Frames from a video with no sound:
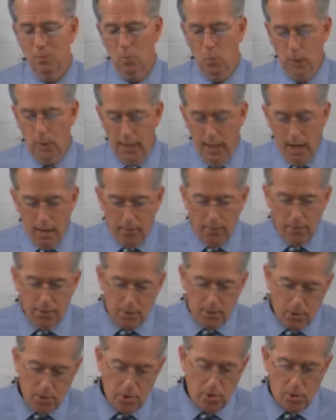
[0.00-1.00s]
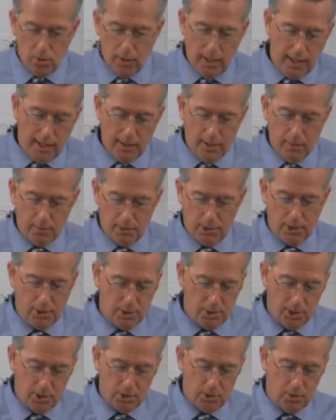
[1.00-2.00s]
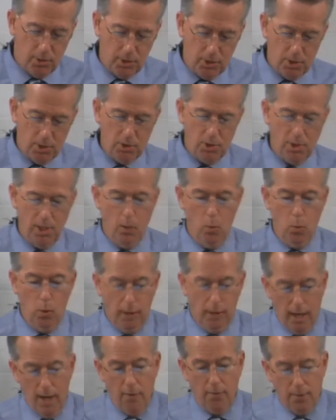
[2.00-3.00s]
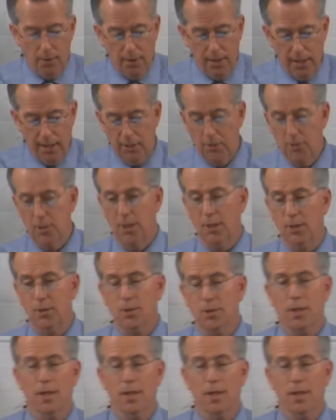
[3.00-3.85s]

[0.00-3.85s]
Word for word: whenever the two kingdoms exist, or I should say, wherever they exist,